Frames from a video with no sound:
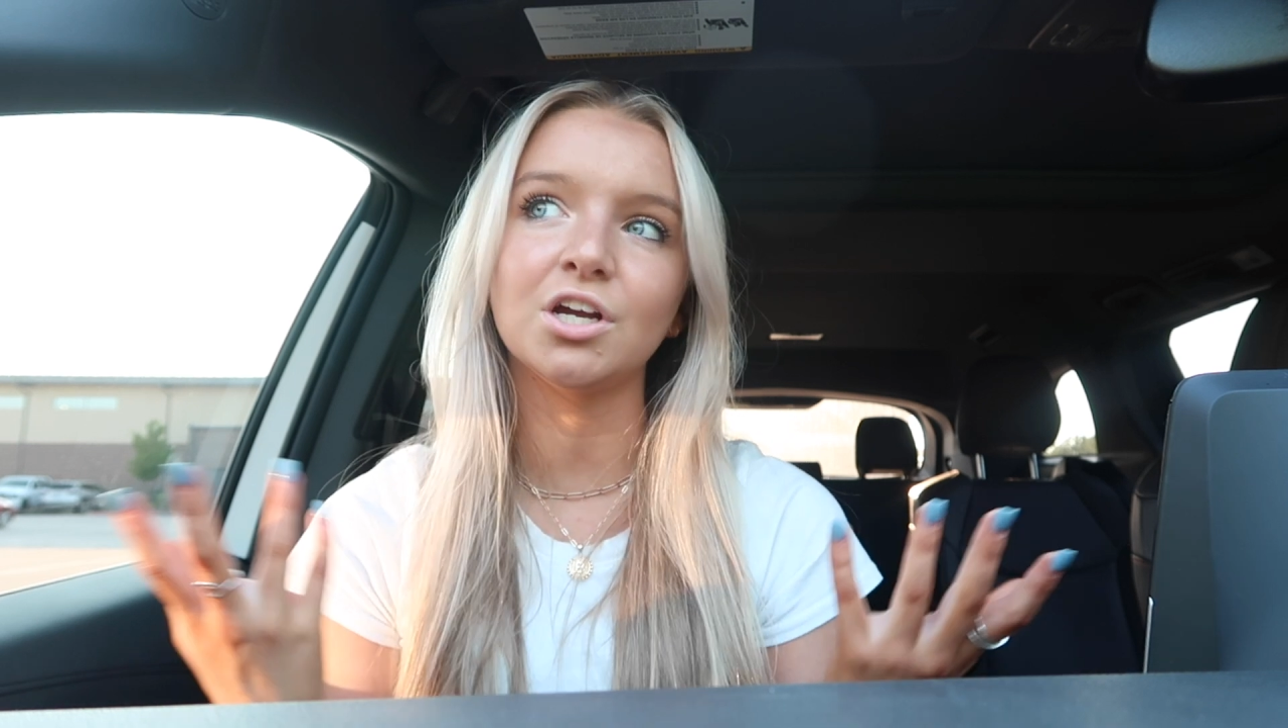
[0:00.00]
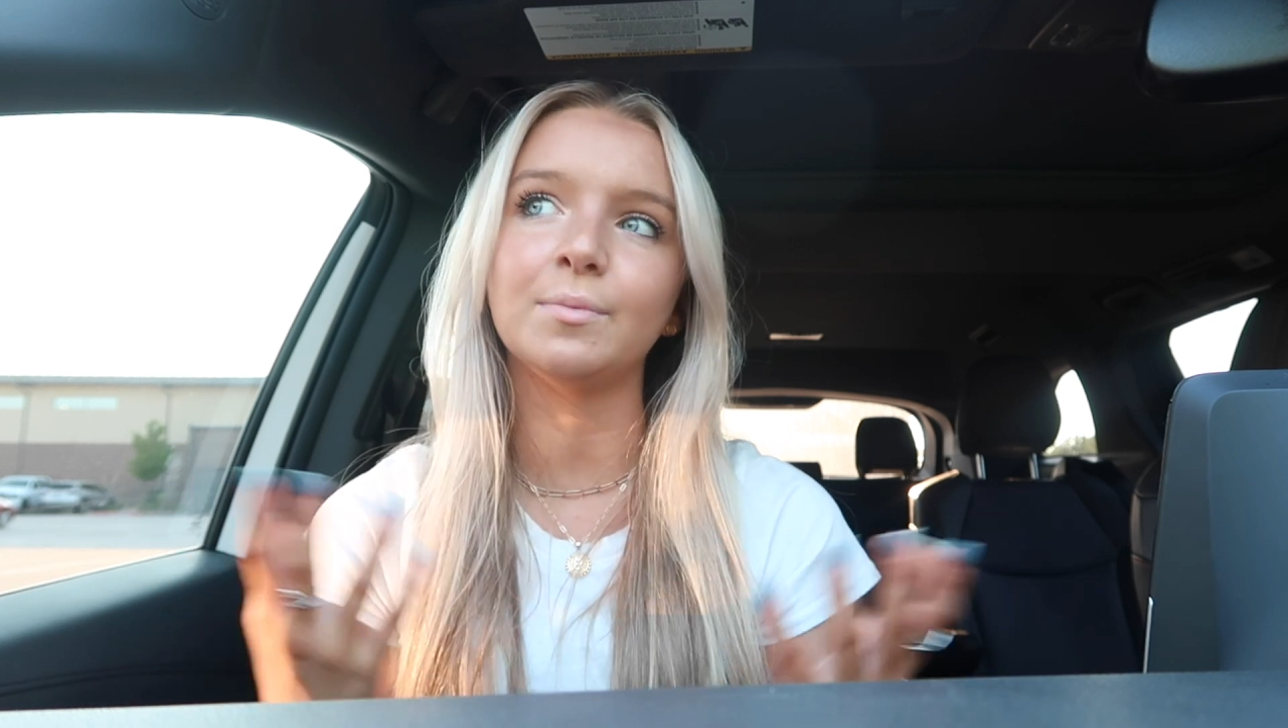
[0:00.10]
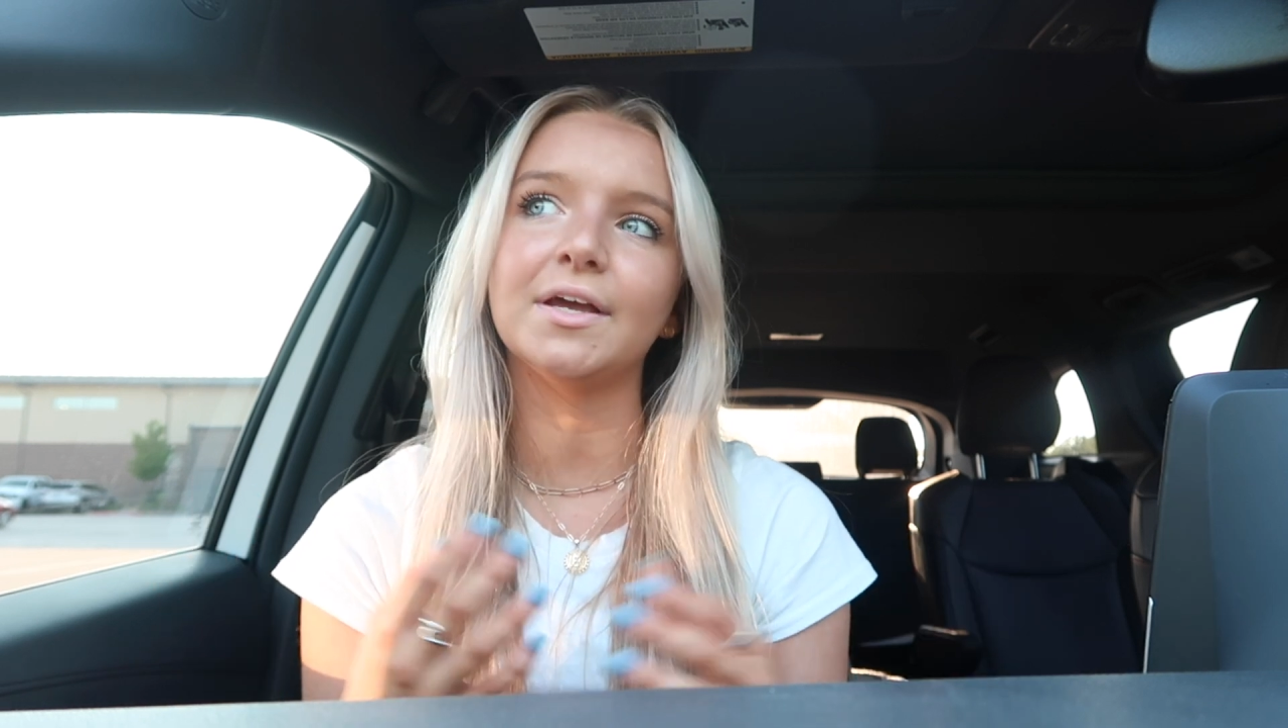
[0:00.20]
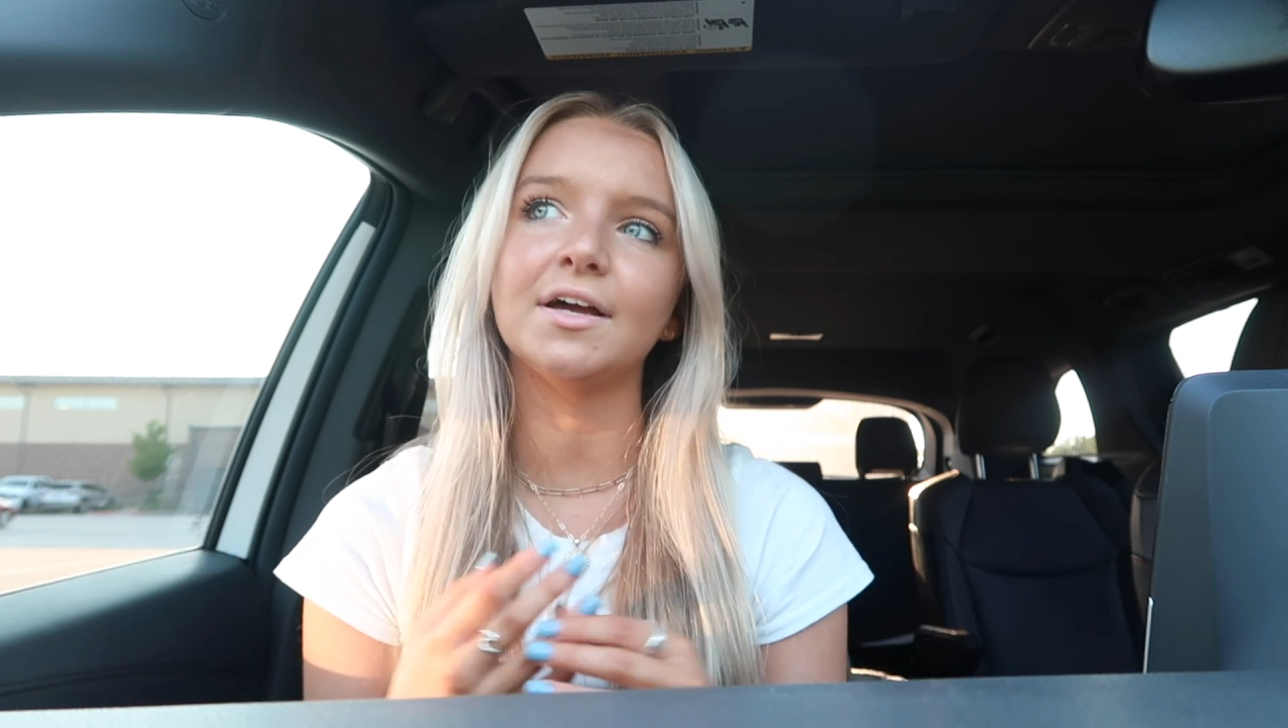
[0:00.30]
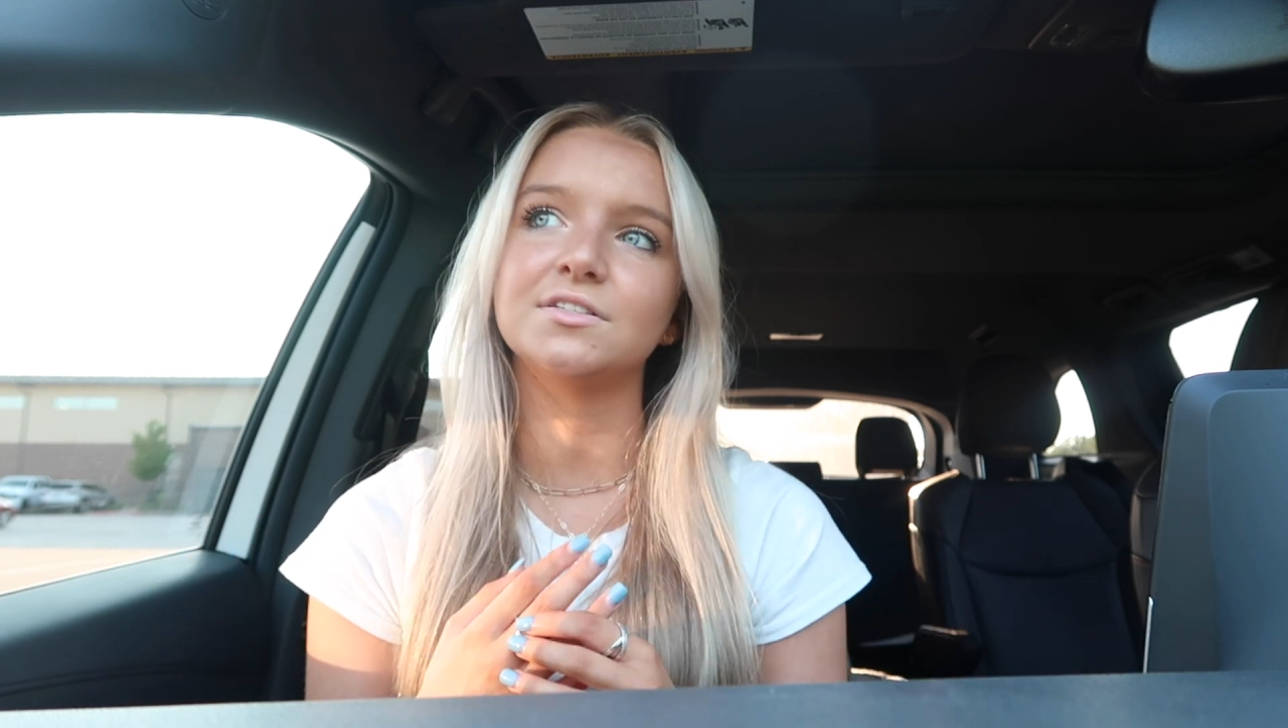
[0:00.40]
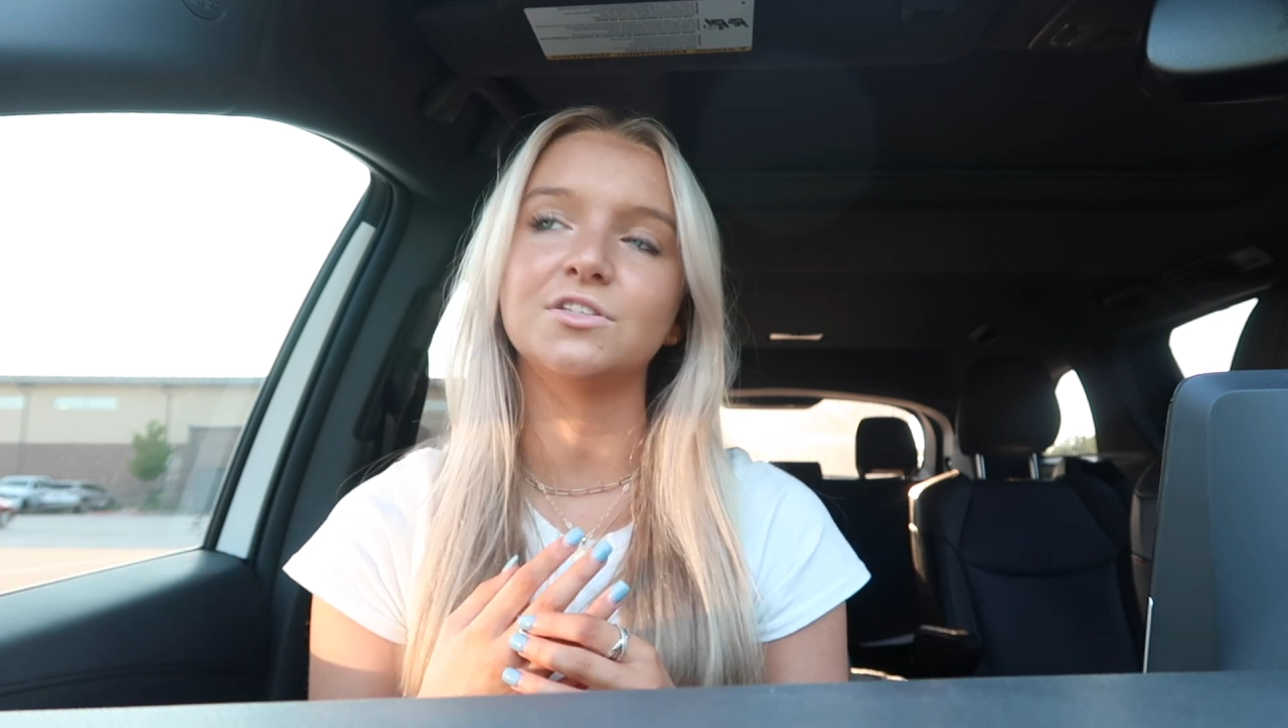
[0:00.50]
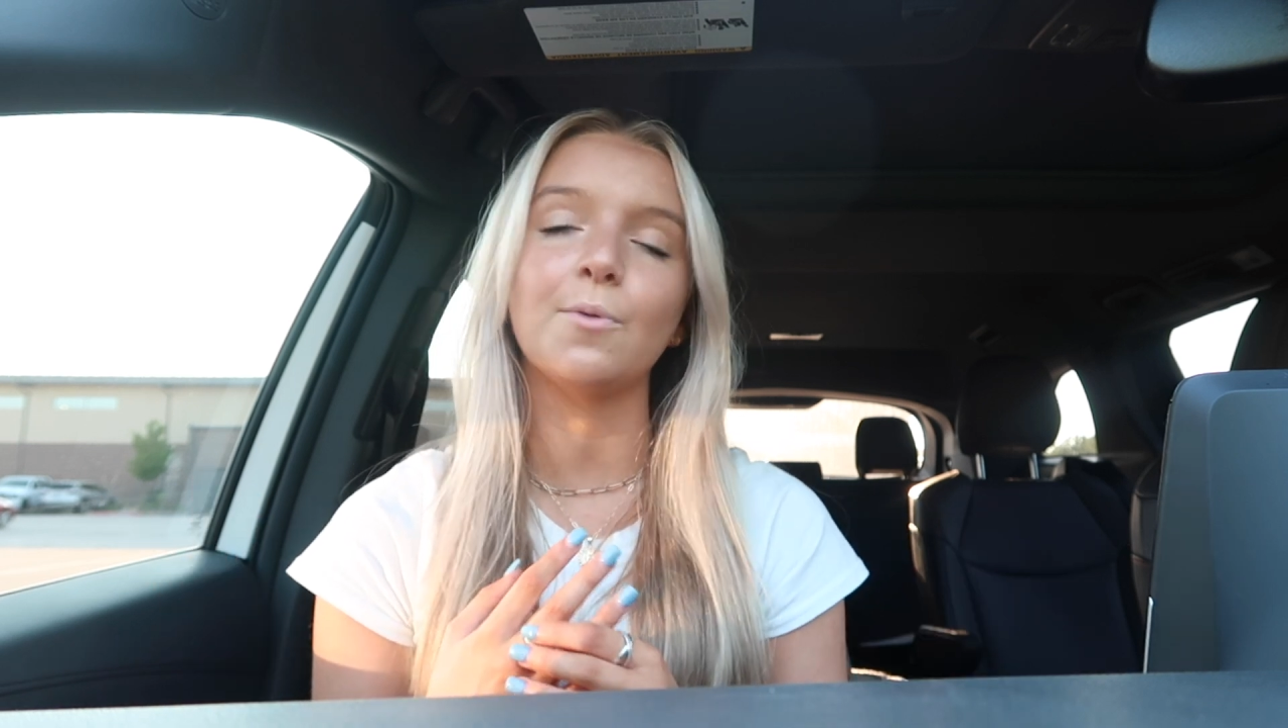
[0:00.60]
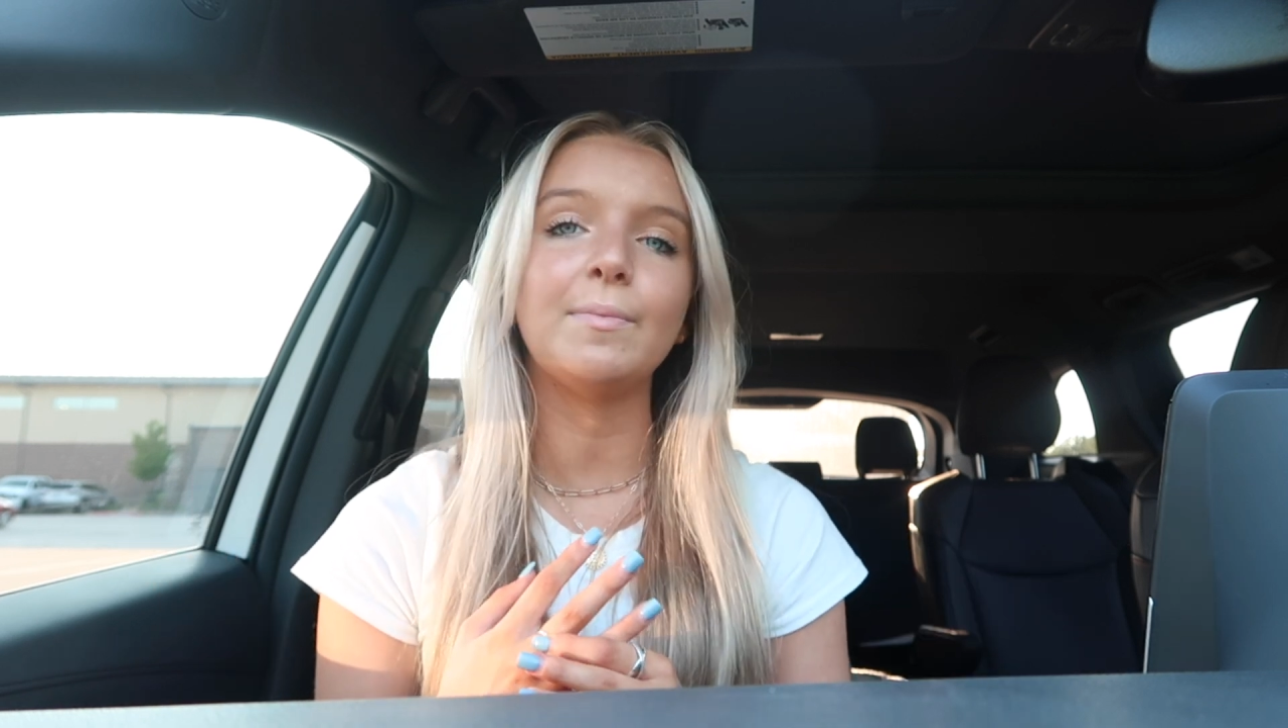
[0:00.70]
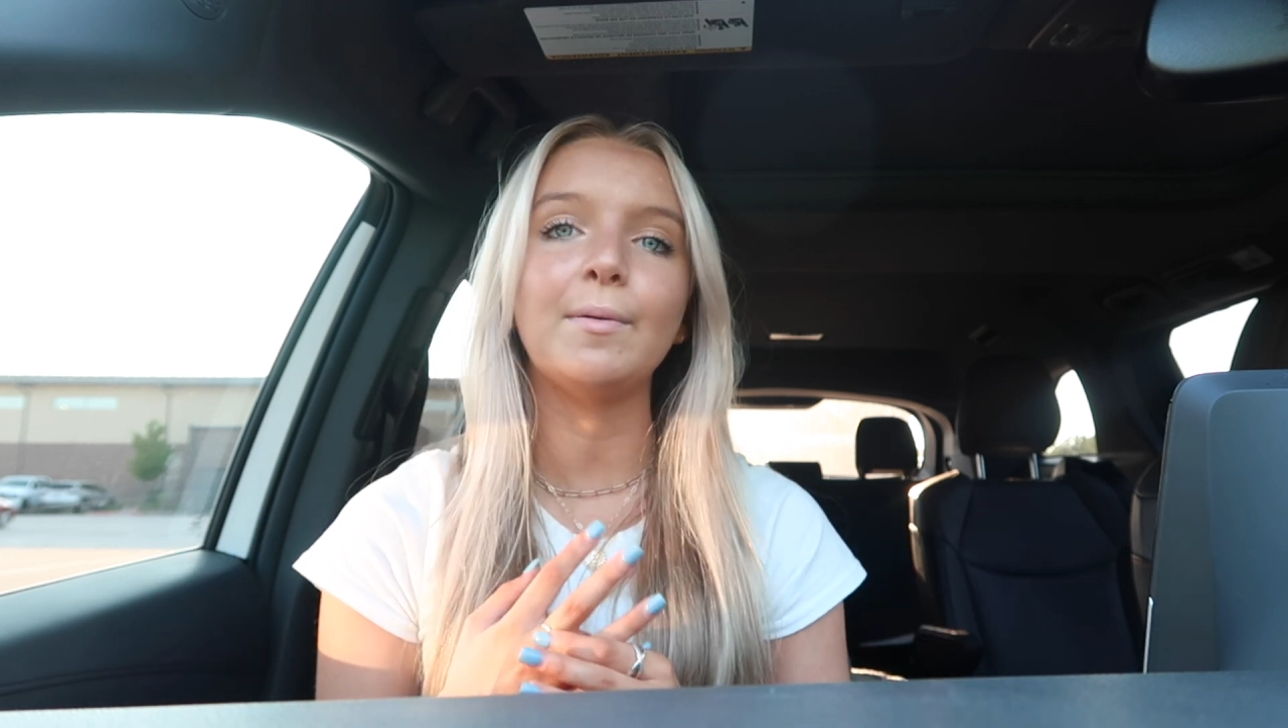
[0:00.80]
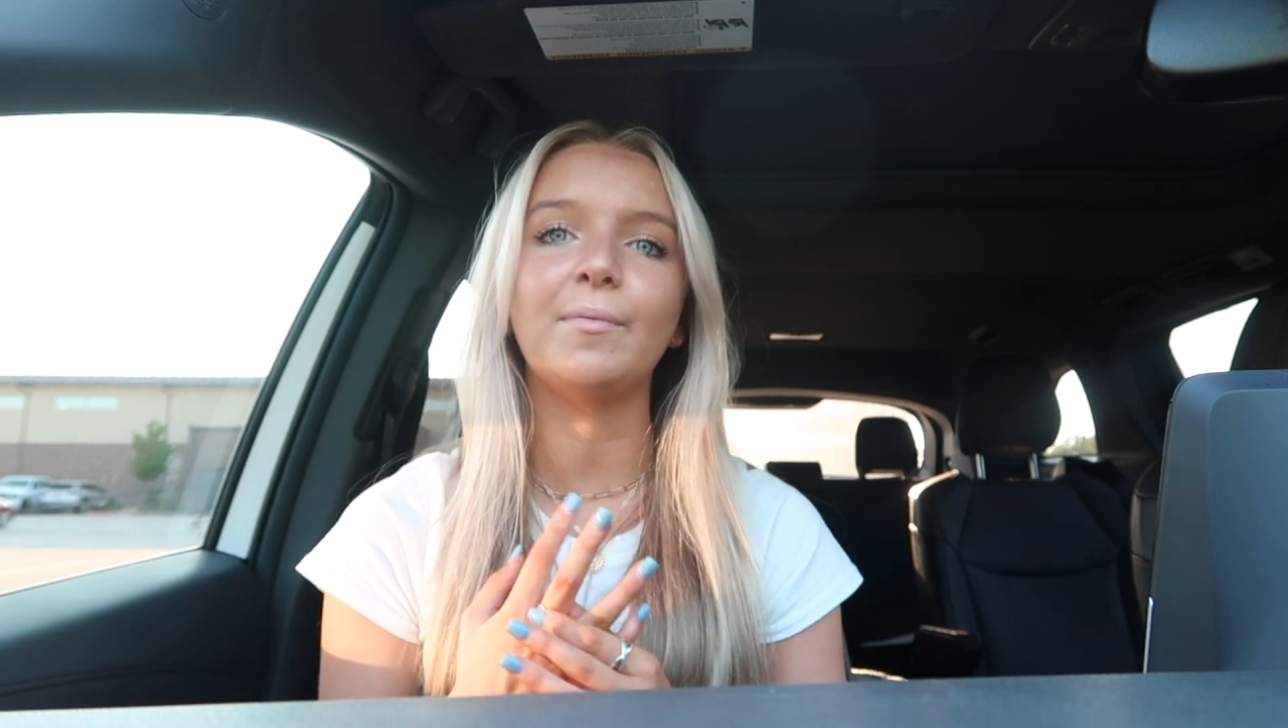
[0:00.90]
year because
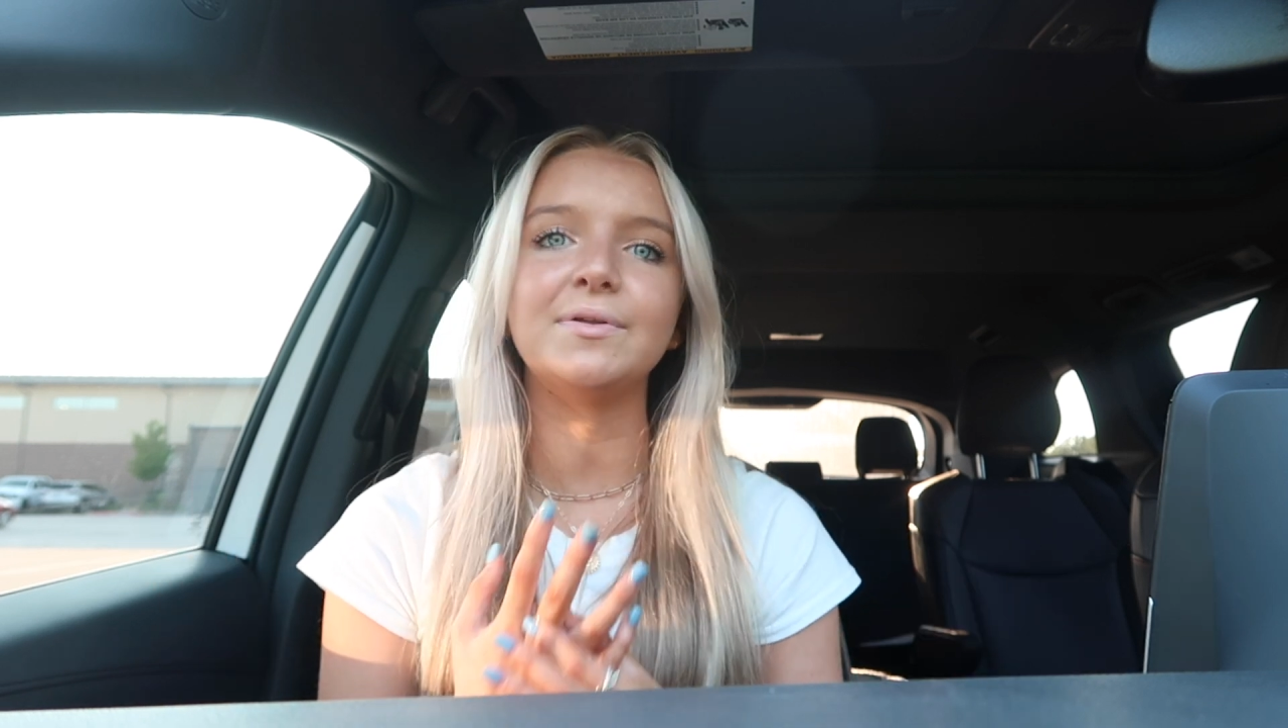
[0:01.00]
so many people